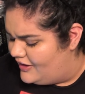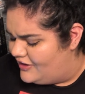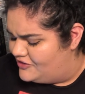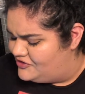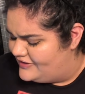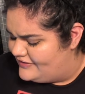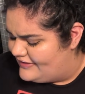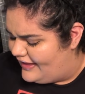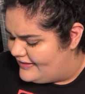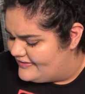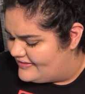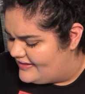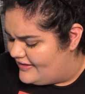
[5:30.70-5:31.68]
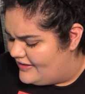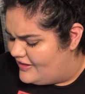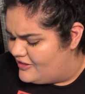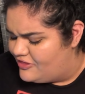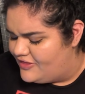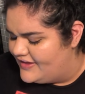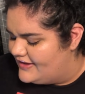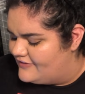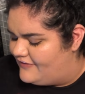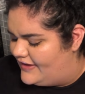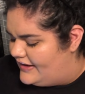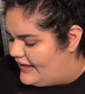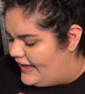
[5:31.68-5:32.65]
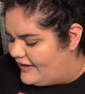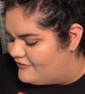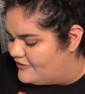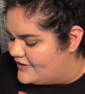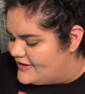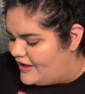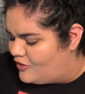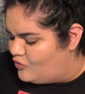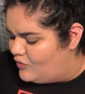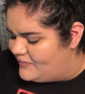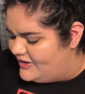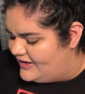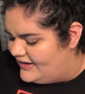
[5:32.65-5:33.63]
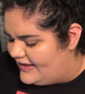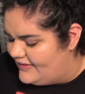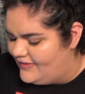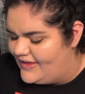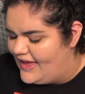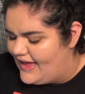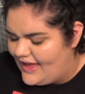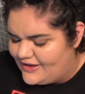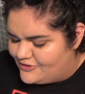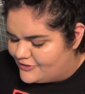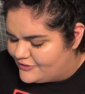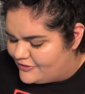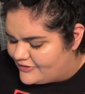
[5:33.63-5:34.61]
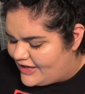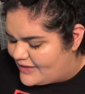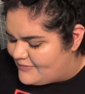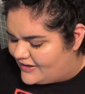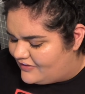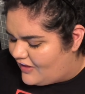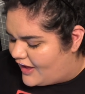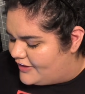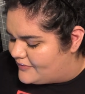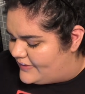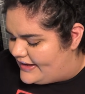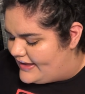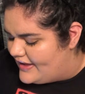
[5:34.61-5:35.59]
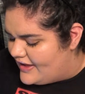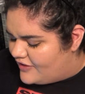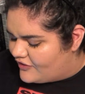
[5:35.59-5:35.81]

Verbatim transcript: She says, Think of it. Every young woman in Illéa enters her name in a lottery.